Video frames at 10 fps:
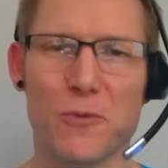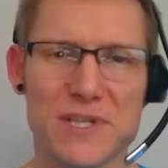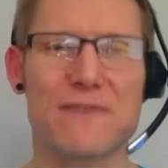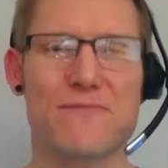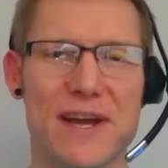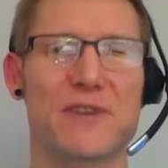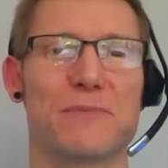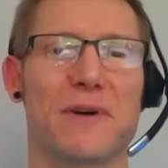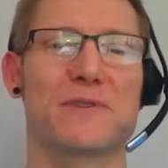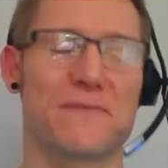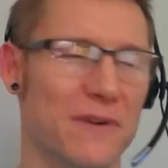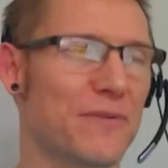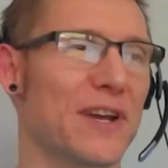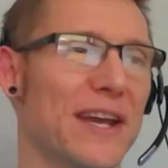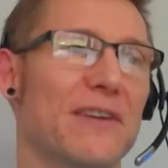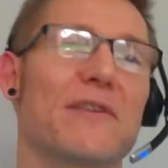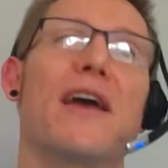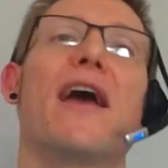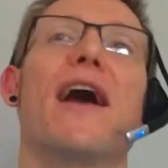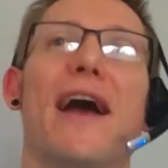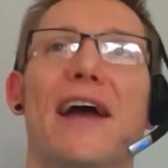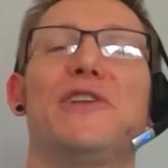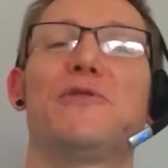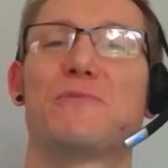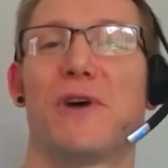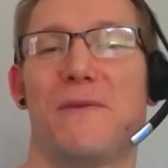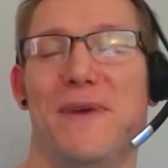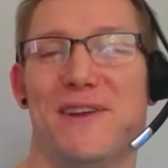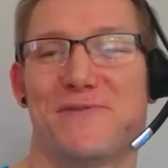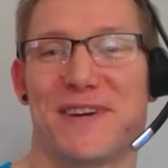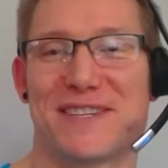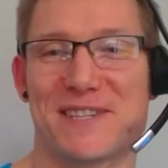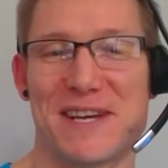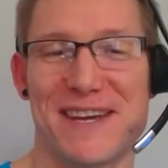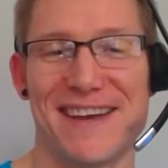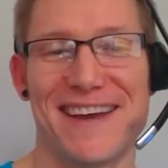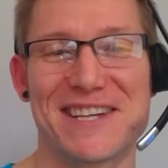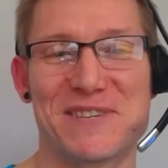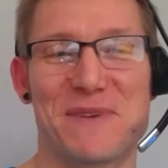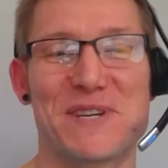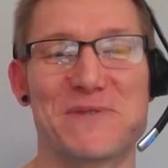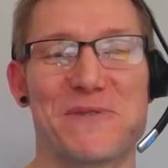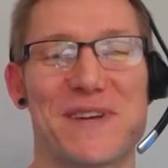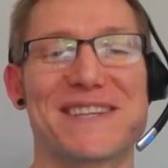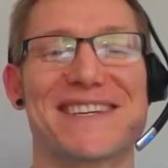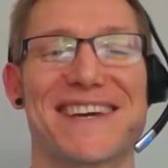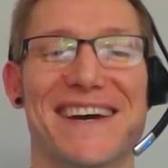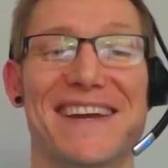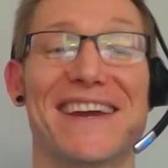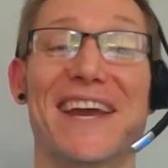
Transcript: Always have random passwords for every account, and use biometrics as a as a means to authenticate.